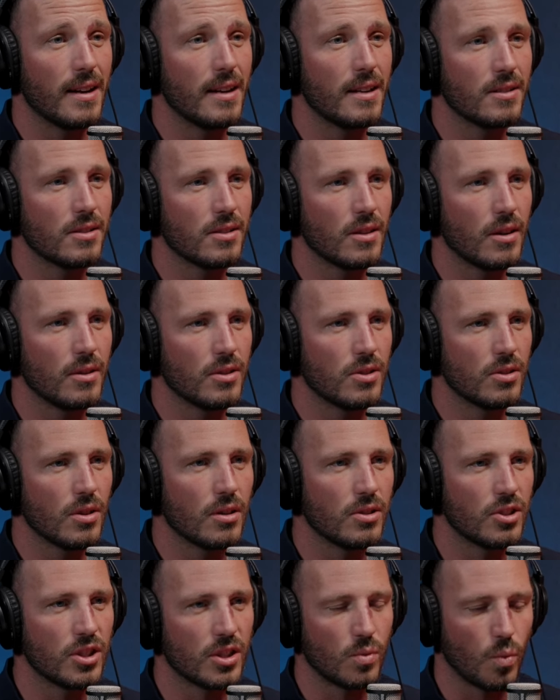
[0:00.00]
And so it's
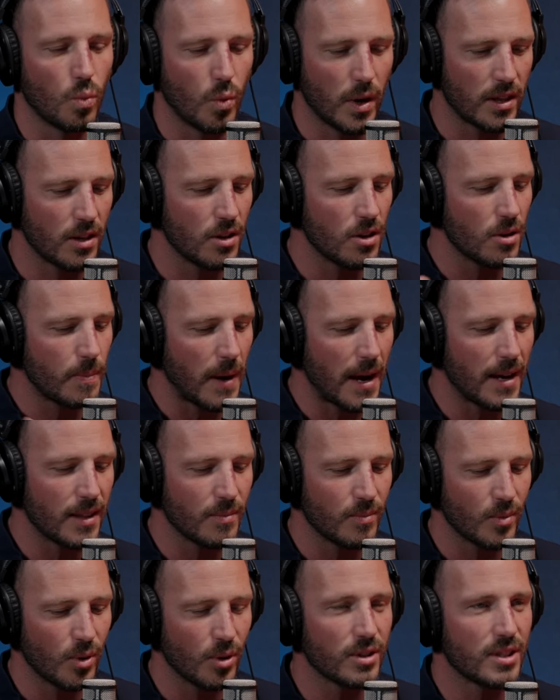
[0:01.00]
not just whether you pay
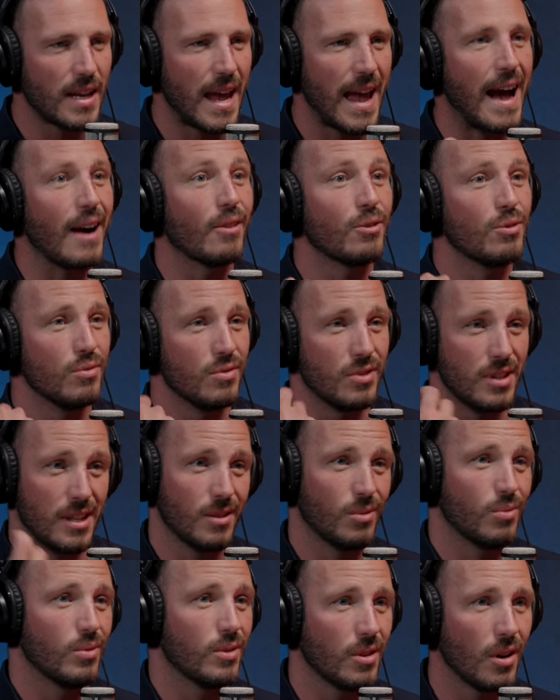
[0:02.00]
them more, it's how you
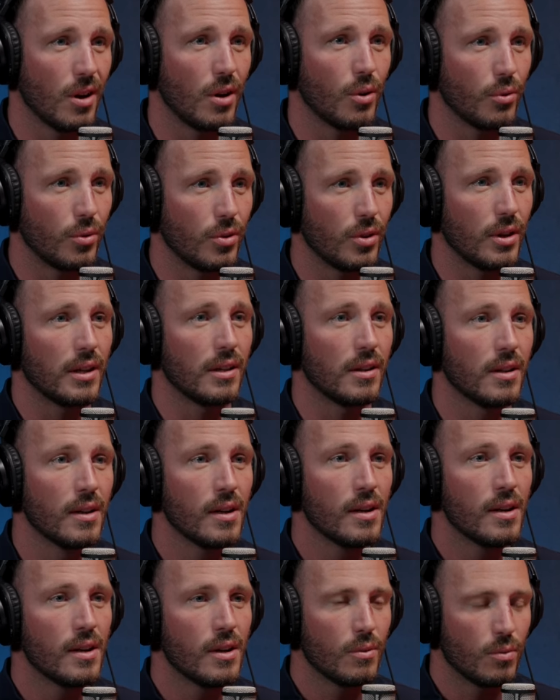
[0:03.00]
deal with the whole thing,
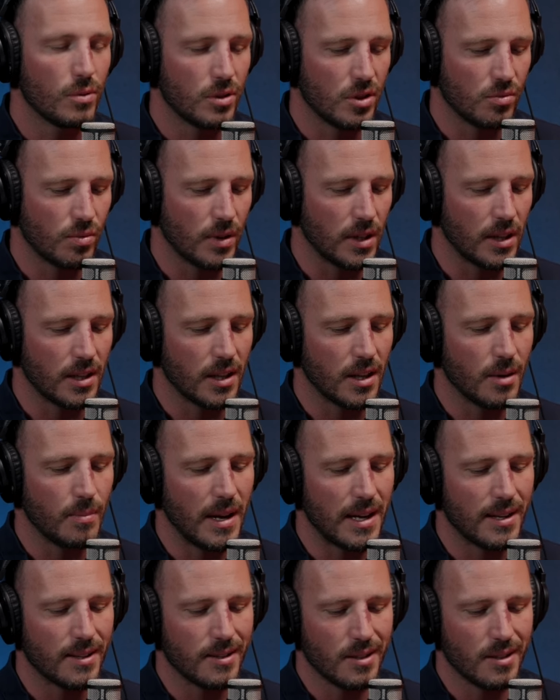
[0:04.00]
which is really going to make a